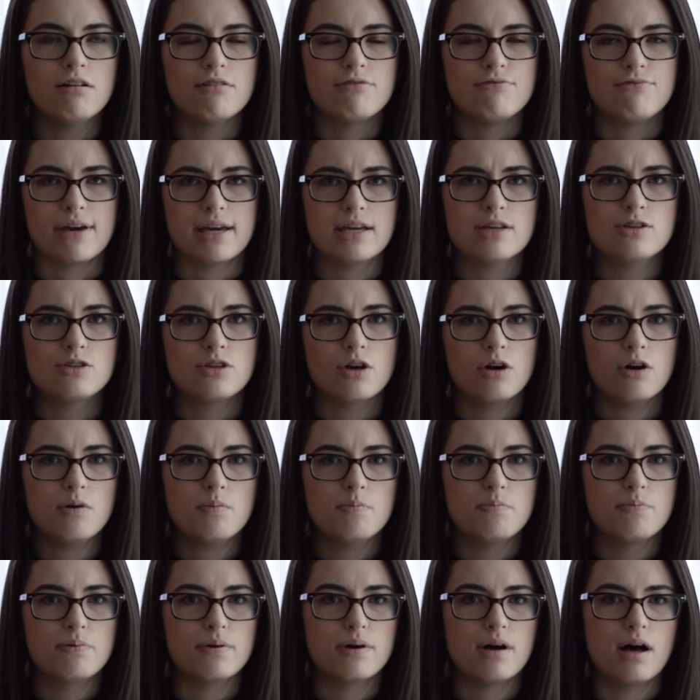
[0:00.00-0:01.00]
face
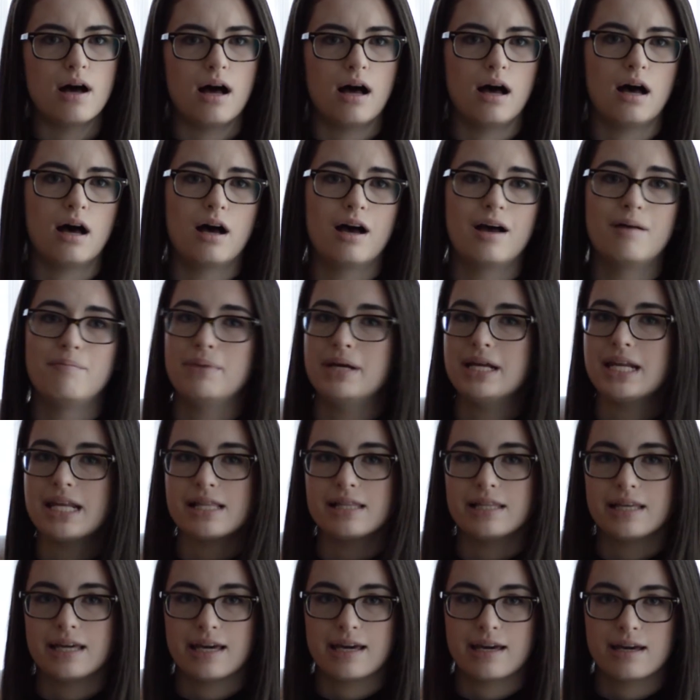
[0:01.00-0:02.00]
soap,
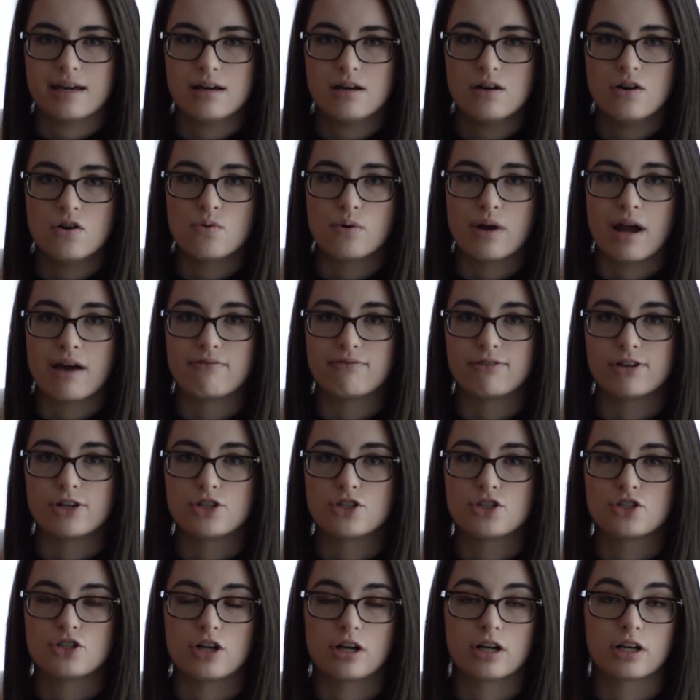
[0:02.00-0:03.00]
immediately when I
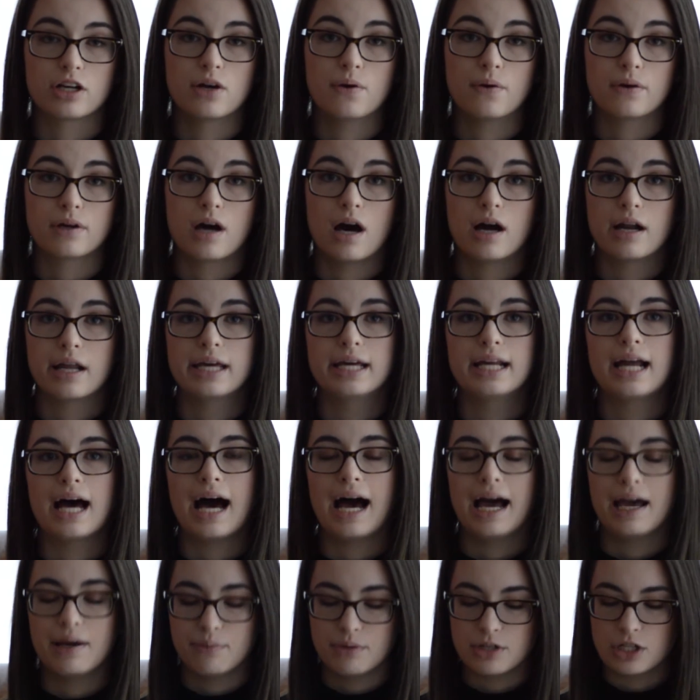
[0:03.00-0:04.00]
first started going on it,
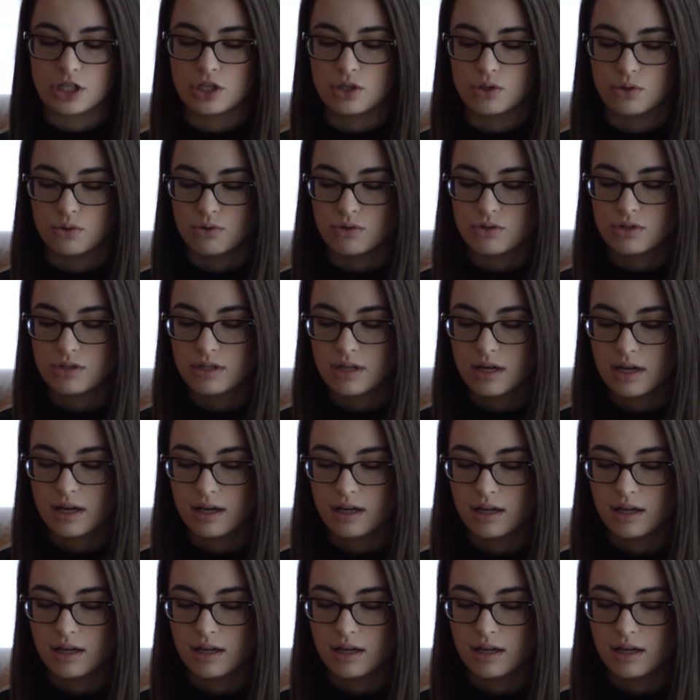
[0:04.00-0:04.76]
I would use,